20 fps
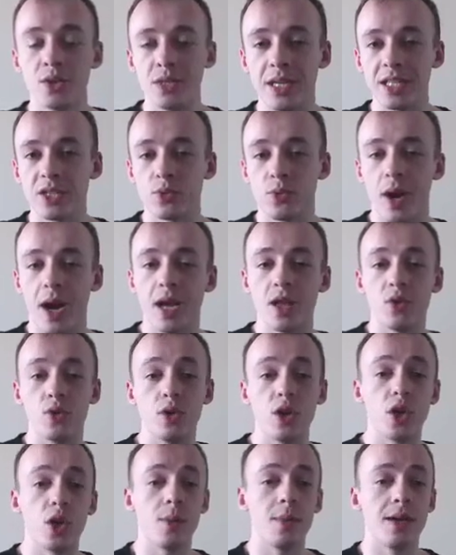So that's why I
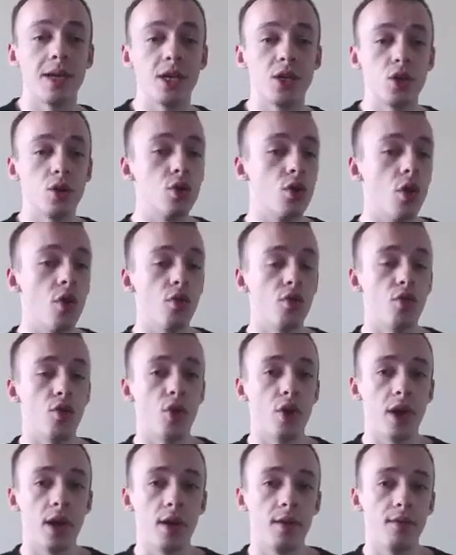do recommend that you go
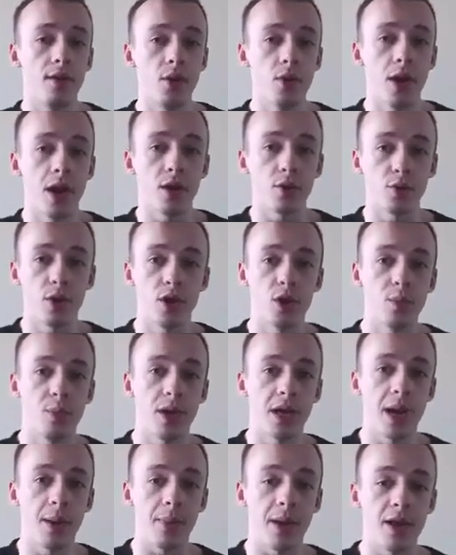for, if you are going to
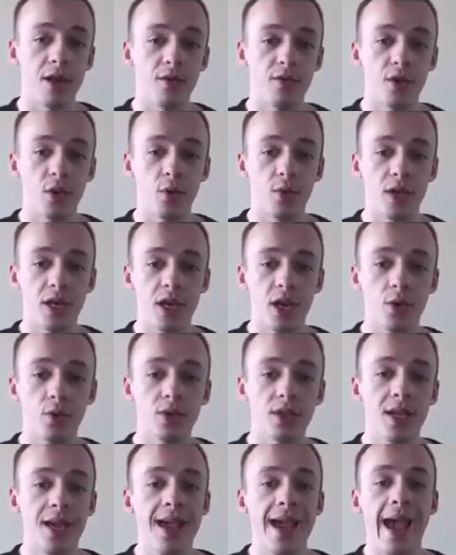pick up any of the
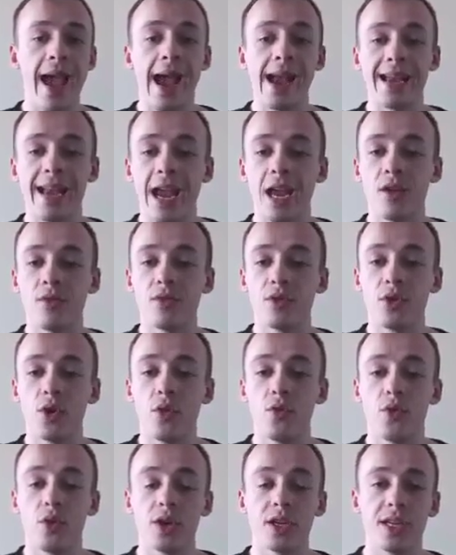OTOs, again,
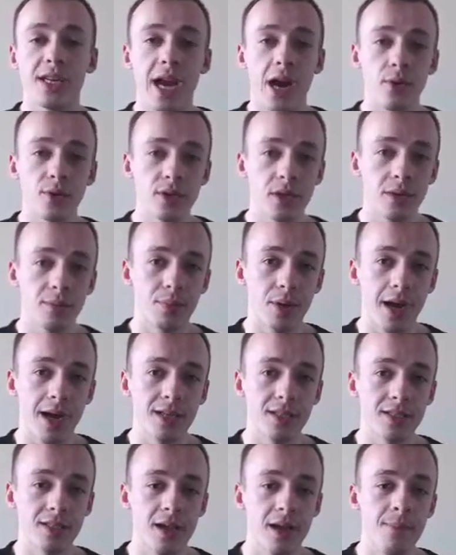go for the downsell
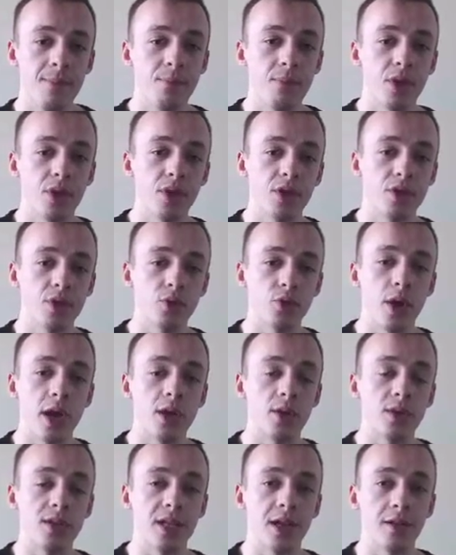price because you're
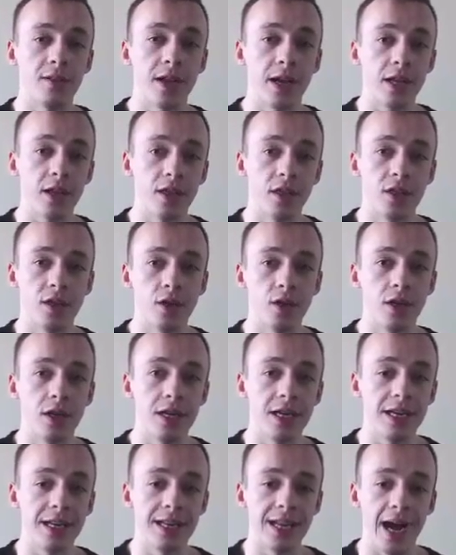going to save like
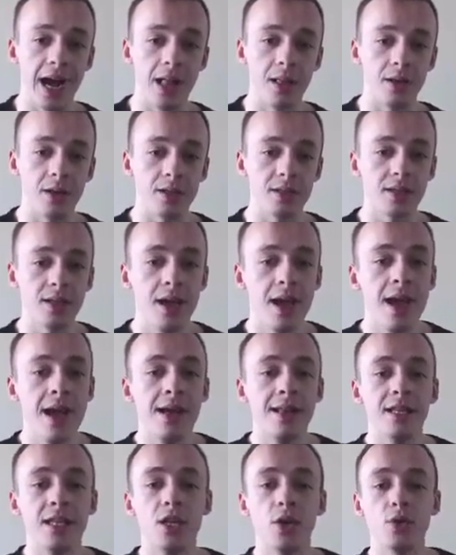$30.
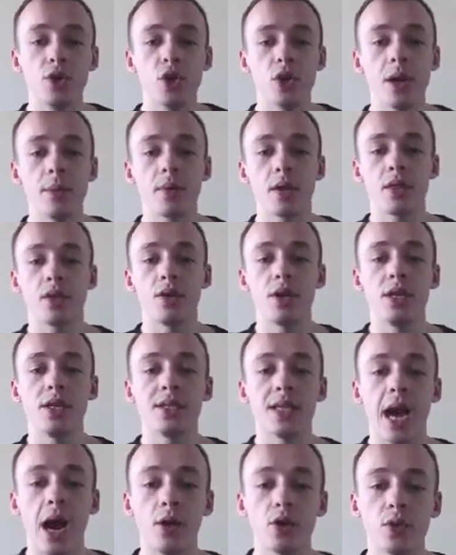The OTO number 3
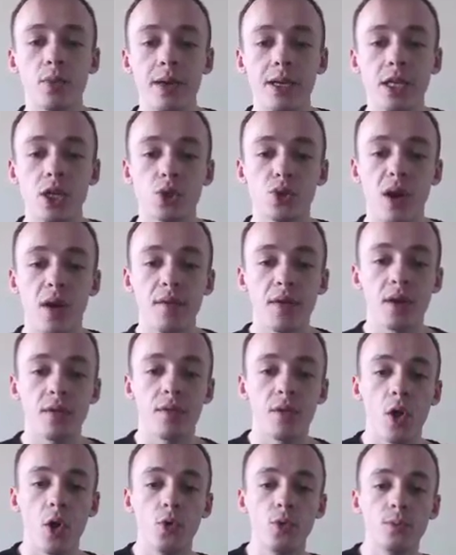is automated traffic
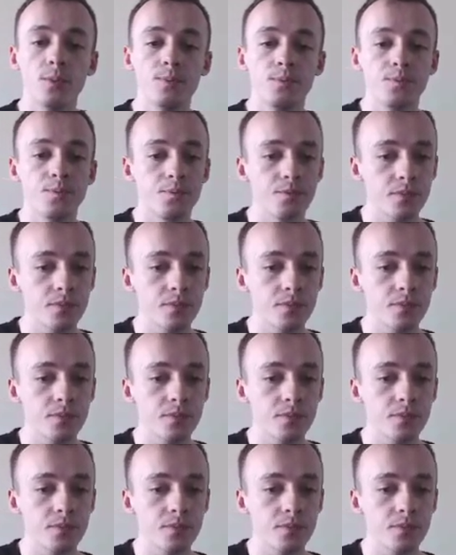flow.